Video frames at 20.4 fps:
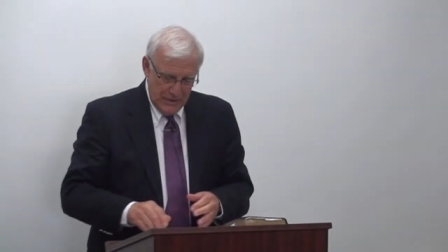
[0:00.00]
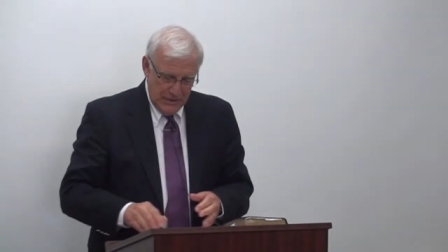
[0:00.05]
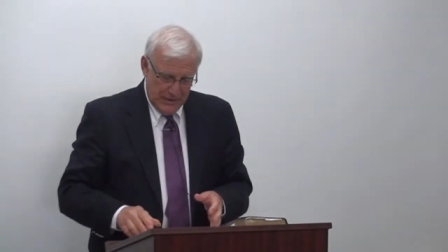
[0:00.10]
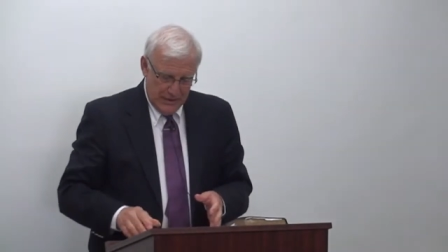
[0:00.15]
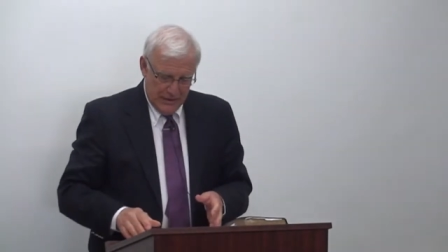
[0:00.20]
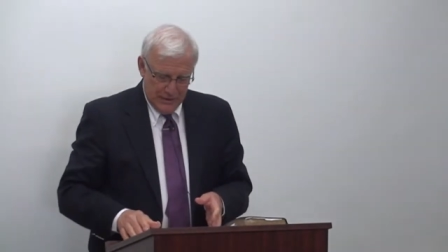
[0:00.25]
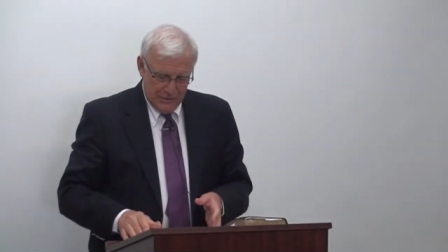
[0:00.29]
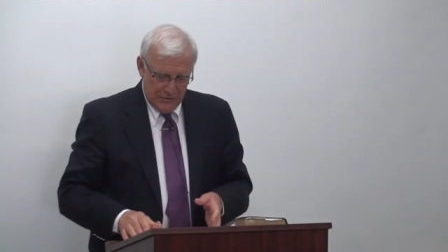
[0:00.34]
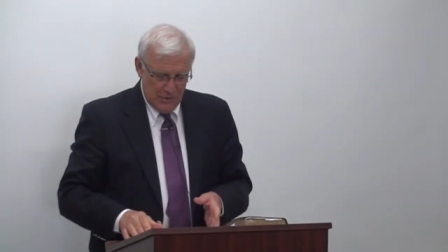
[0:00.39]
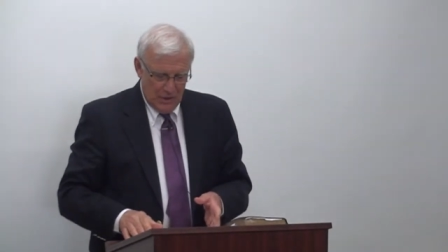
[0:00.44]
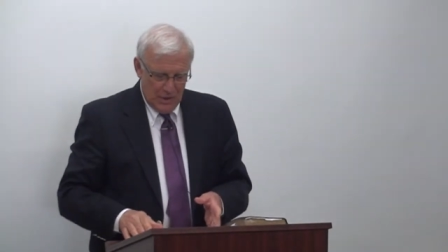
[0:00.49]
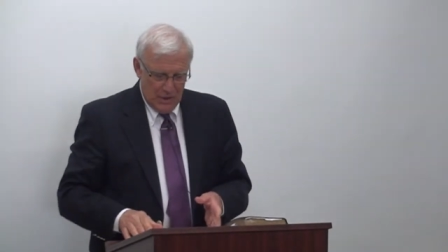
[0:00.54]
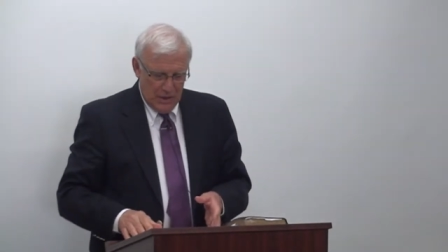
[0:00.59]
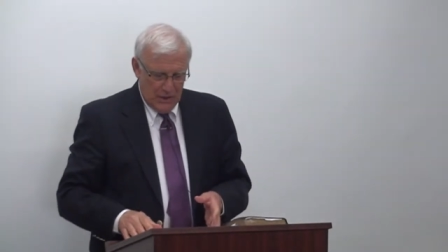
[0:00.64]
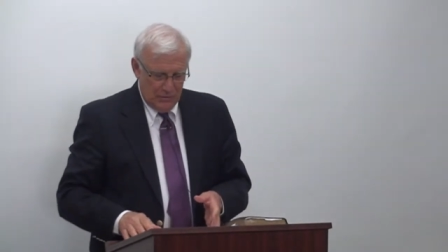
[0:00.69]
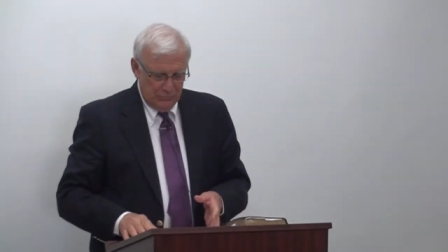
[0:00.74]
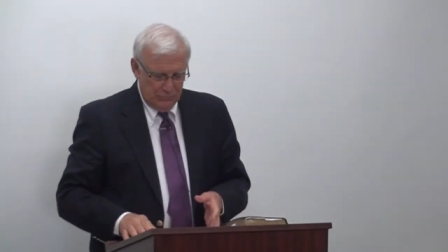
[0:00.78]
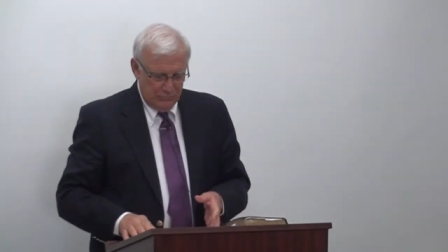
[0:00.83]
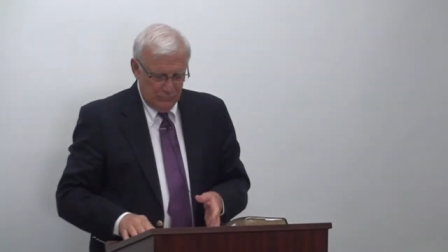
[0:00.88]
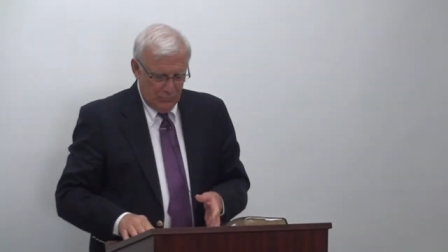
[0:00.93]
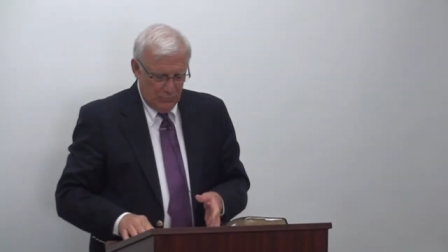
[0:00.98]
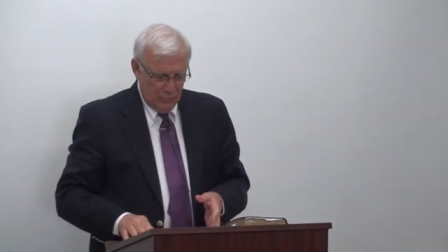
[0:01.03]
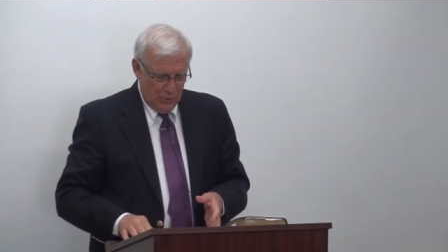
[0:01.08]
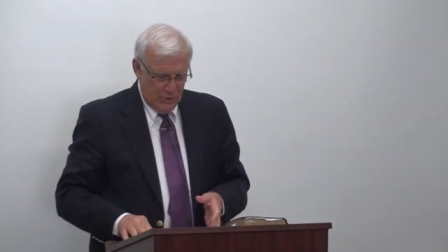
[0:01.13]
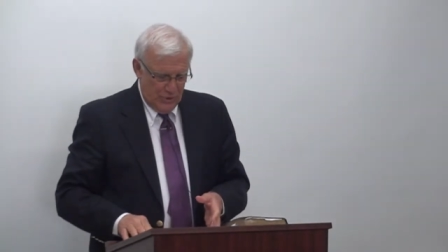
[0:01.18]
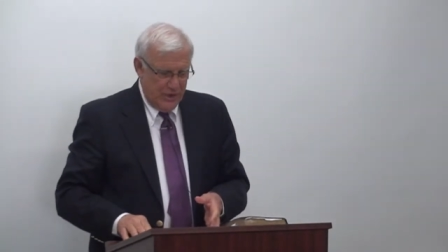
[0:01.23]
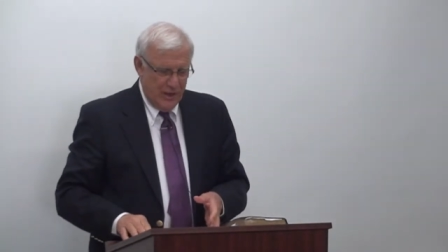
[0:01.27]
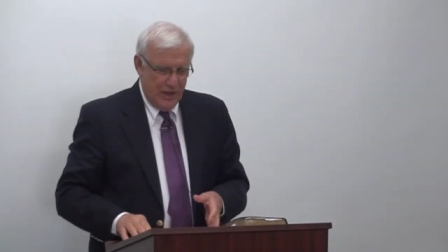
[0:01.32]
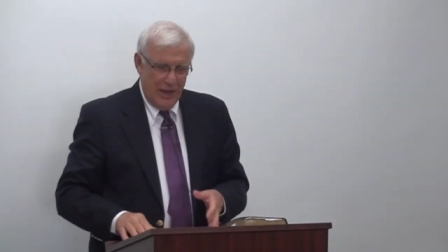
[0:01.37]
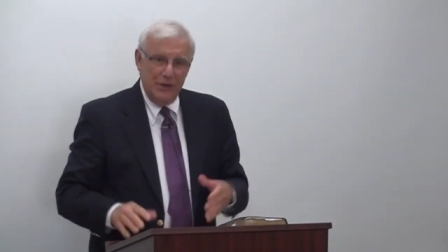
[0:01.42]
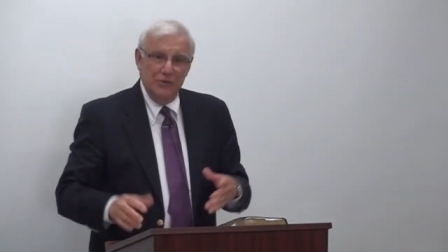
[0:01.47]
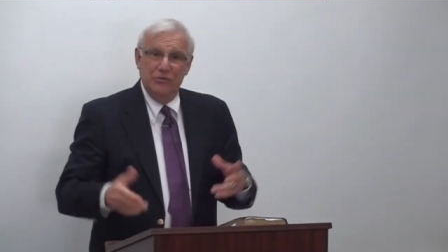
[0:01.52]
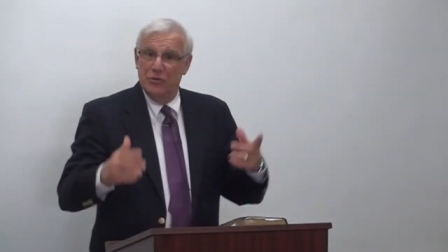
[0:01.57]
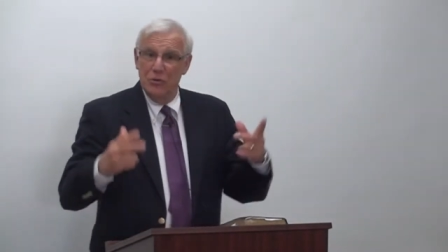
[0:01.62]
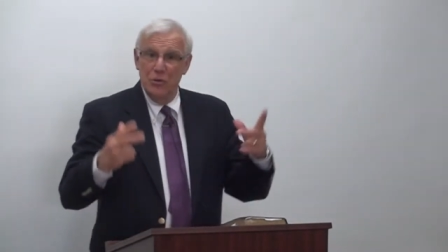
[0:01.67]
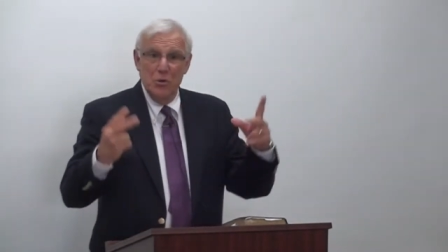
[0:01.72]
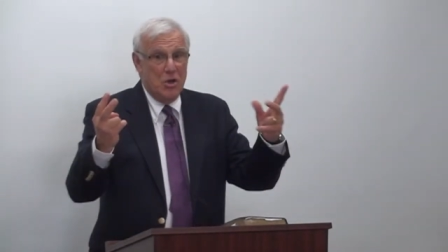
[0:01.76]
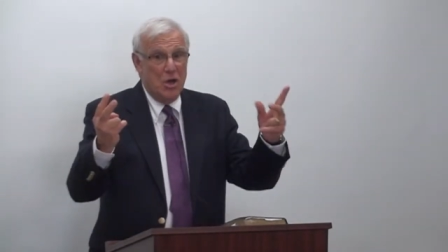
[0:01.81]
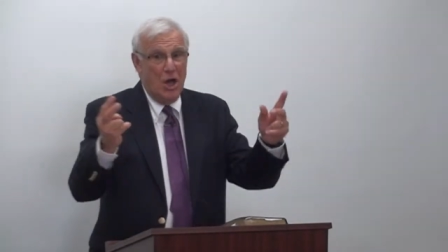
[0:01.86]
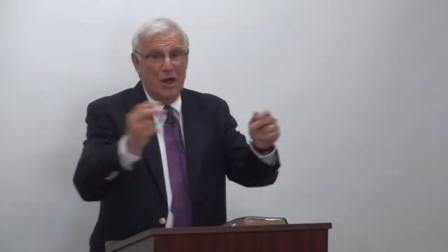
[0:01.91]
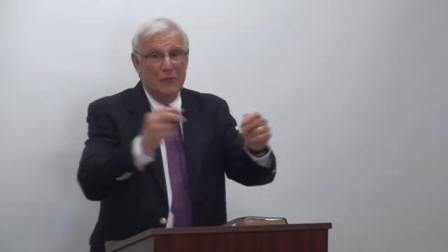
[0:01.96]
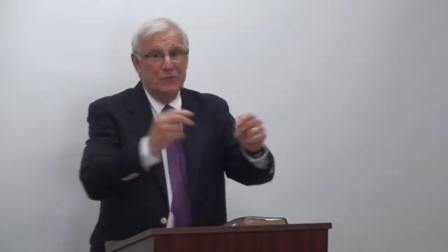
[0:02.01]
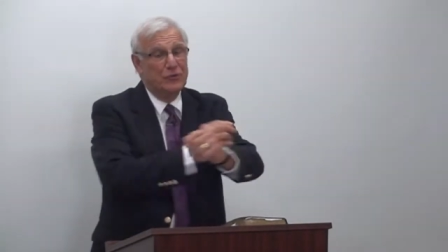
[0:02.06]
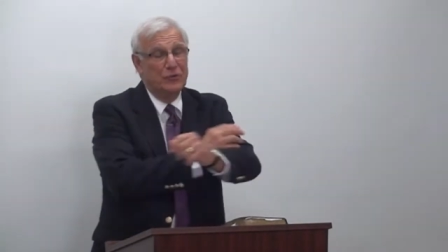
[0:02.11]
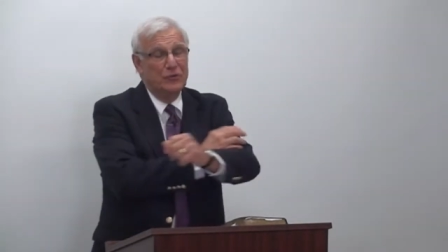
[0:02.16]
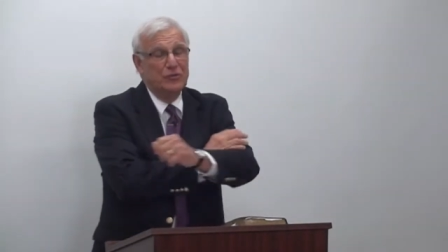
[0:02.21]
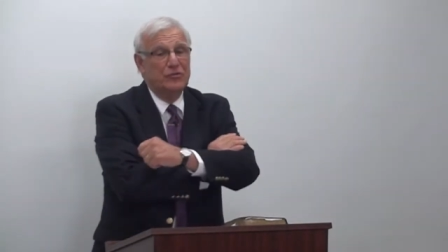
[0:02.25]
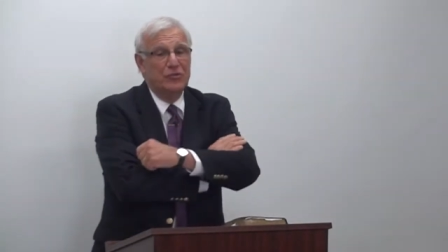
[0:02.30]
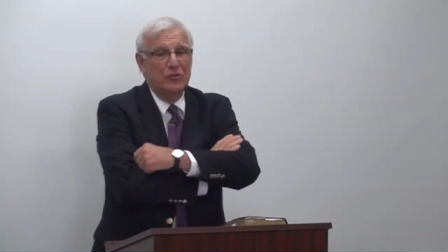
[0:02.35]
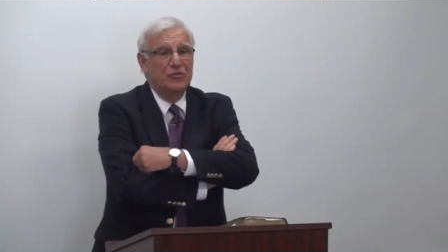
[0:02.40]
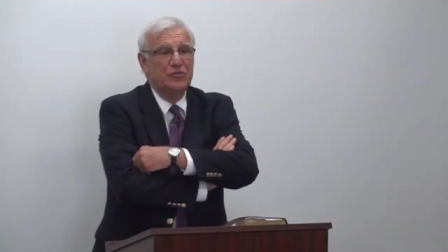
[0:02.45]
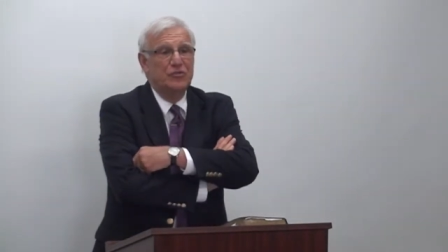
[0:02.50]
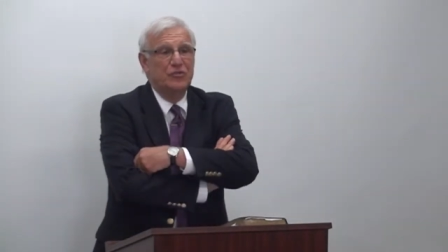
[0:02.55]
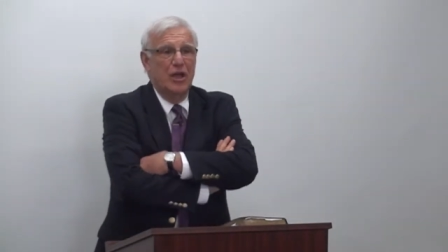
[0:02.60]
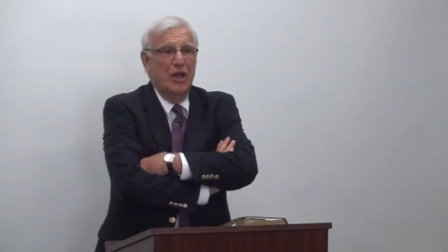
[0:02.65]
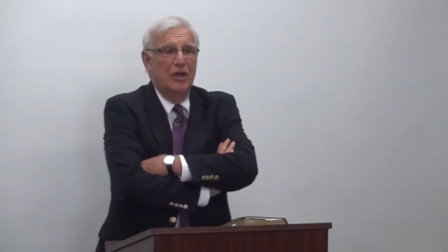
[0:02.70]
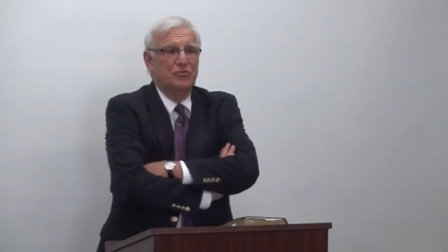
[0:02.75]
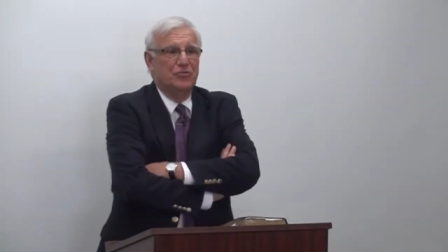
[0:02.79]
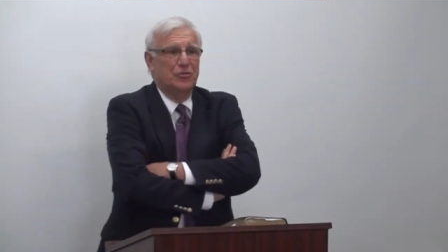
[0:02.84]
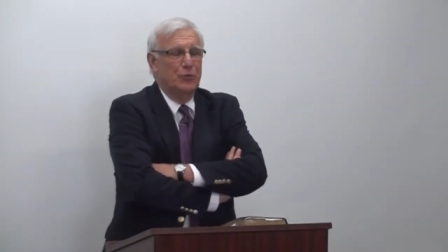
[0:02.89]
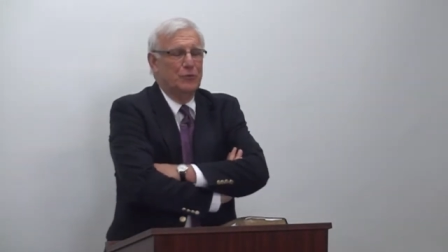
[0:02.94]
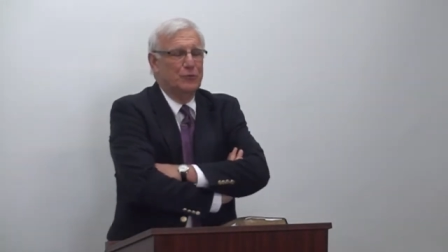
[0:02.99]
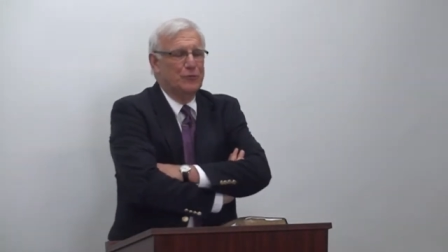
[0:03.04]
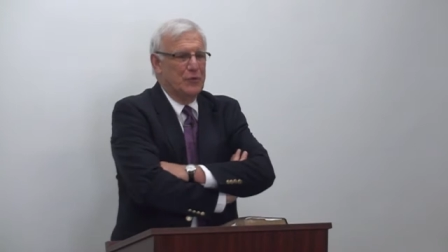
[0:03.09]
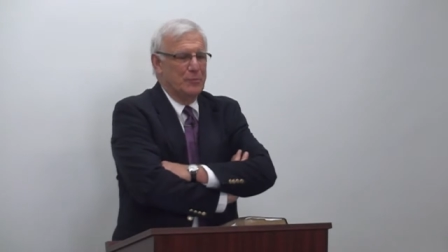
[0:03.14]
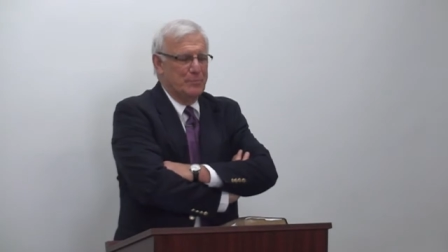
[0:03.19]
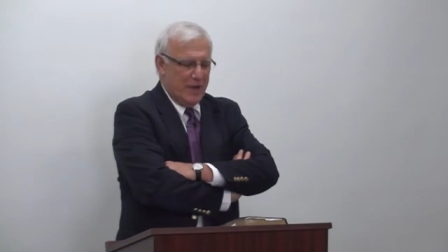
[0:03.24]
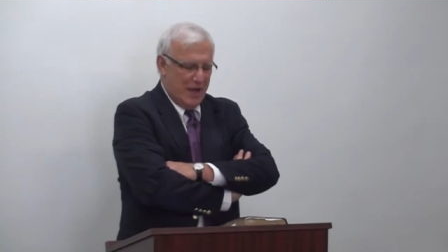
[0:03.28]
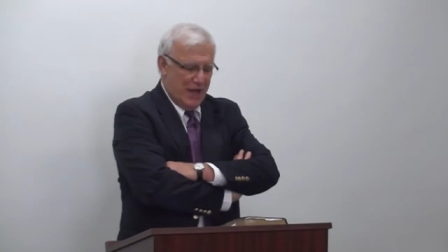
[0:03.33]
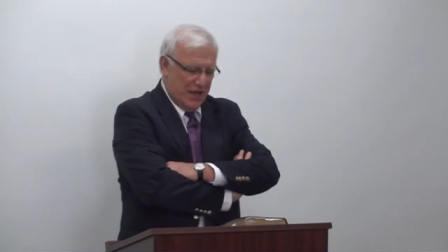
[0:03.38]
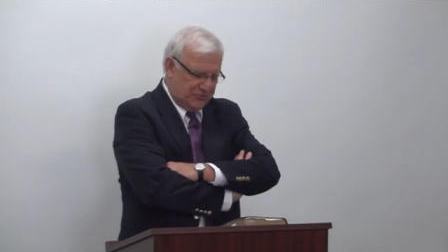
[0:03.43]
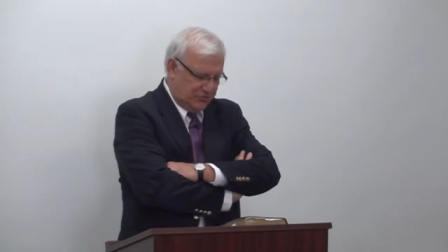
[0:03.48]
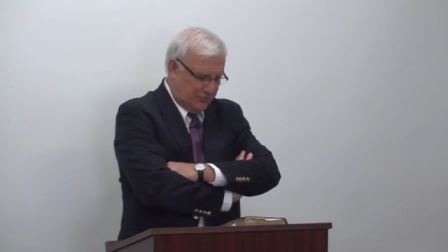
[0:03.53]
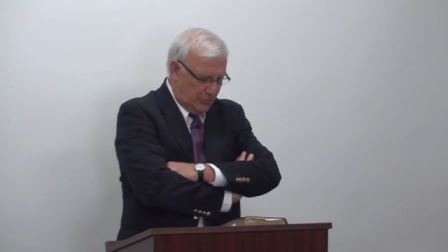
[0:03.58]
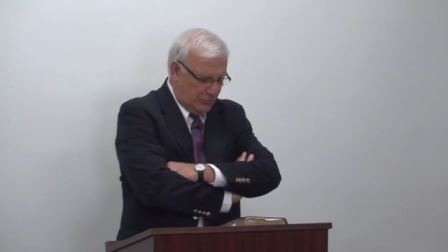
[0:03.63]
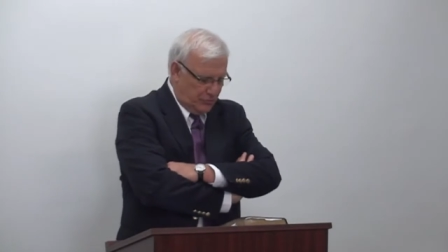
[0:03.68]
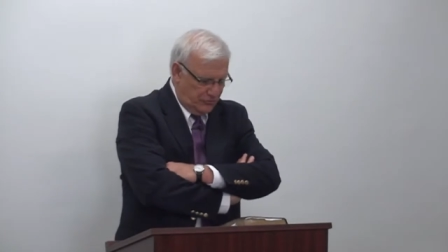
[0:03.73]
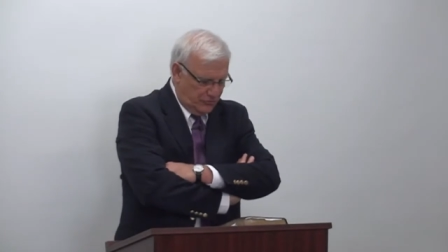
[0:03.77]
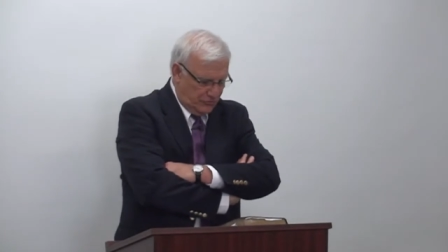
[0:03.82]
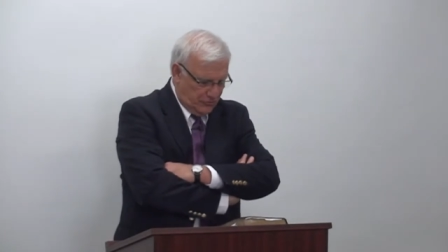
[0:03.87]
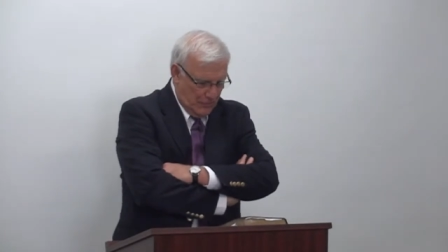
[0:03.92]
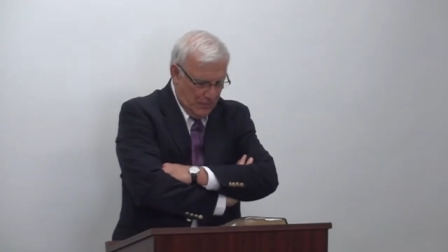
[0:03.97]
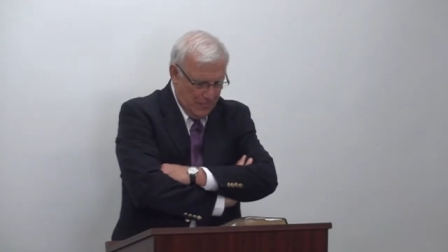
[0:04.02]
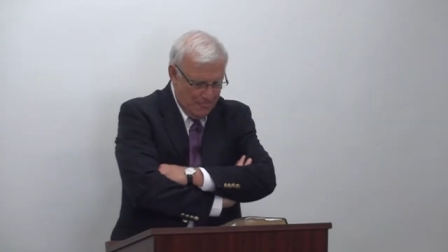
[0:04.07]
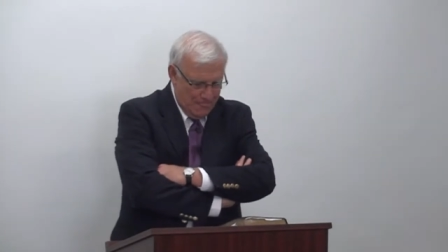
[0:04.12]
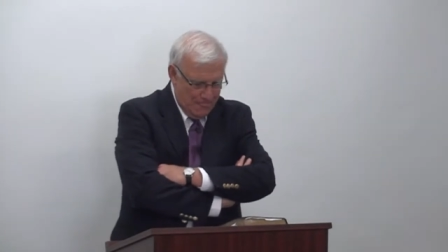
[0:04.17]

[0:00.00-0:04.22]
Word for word: and uh, we had two conferences scheduled for pastors.